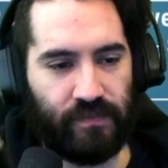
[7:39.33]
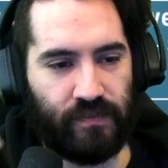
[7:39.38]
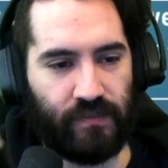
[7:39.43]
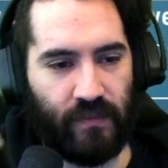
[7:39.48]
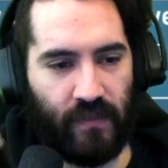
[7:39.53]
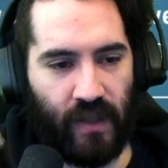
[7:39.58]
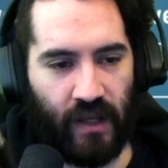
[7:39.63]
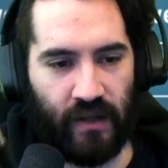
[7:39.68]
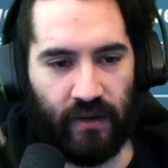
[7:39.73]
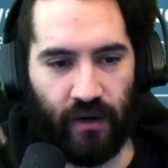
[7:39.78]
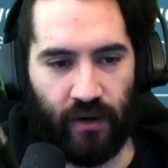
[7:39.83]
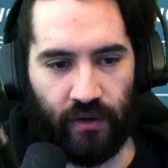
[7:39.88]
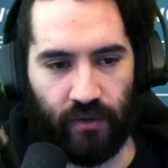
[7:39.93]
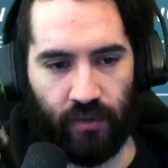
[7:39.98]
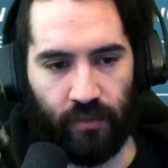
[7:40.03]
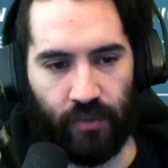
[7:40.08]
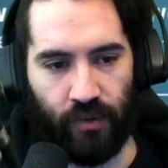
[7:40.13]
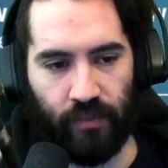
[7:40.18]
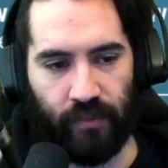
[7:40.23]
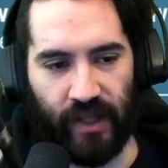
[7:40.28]
an
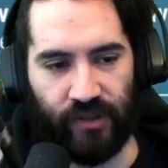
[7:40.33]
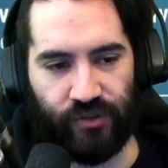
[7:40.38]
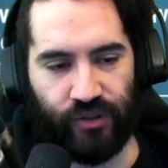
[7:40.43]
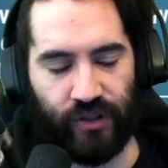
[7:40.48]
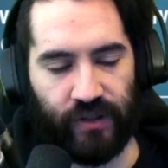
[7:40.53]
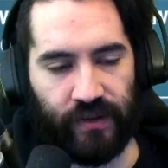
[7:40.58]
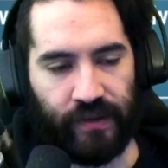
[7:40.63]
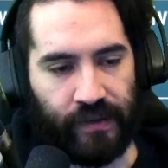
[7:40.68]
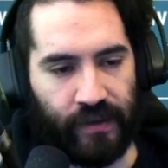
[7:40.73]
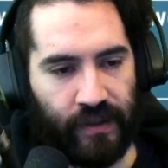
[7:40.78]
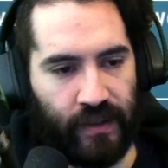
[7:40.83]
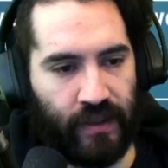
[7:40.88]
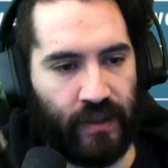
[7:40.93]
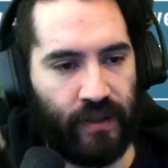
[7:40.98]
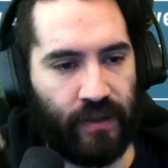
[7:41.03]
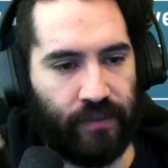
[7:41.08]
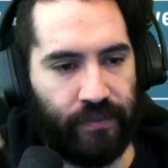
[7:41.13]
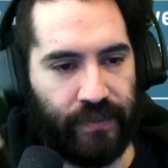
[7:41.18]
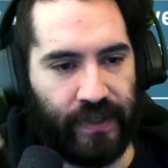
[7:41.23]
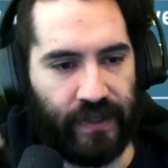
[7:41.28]
honorable mention
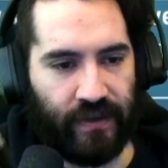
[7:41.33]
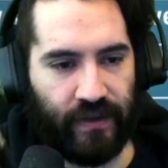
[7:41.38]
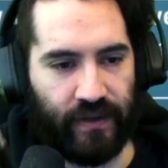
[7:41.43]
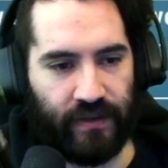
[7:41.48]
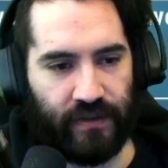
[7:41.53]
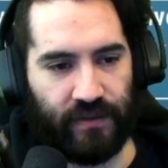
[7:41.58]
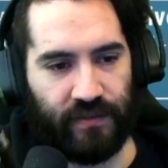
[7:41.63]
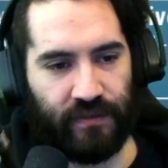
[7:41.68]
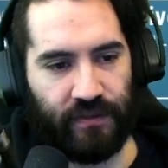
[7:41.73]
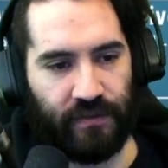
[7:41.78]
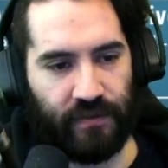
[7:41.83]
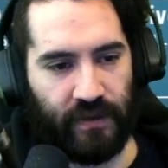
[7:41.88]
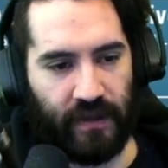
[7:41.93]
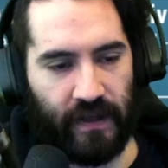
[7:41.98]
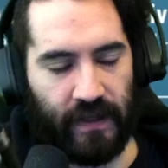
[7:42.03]
because